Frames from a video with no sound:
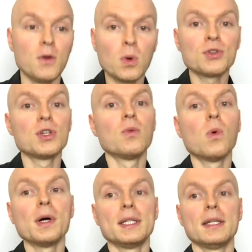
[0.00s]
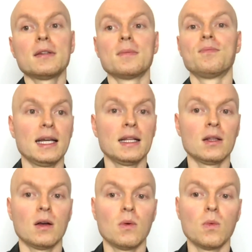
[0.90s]
If you want to avoid it,
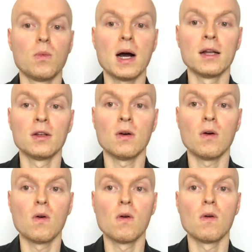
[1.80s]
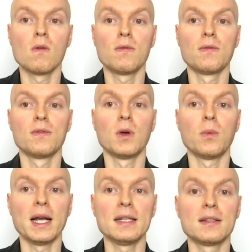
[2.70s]
then one of the
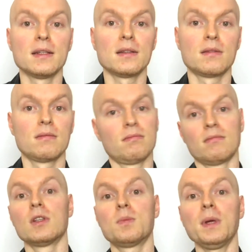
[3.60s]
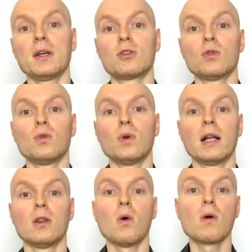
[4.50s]
ways is speak to
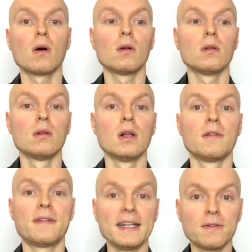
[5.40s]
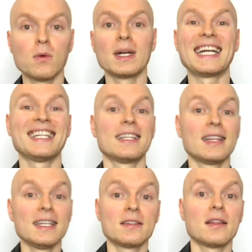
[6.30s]
a local freight forwarder, get
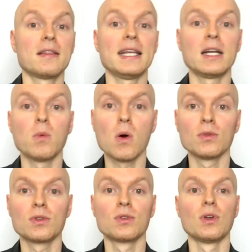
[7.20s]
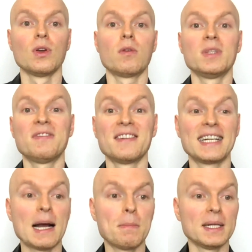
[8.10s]
at least 3 quotes from
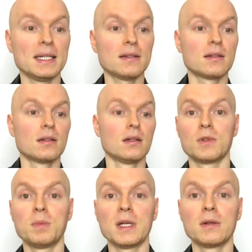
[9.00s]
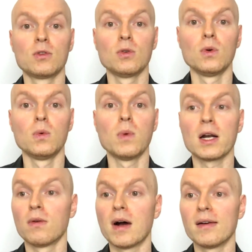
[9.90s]
different companies, speak to one
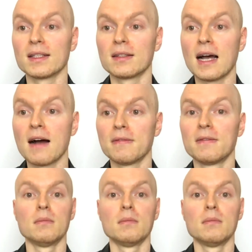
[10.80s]
of our staff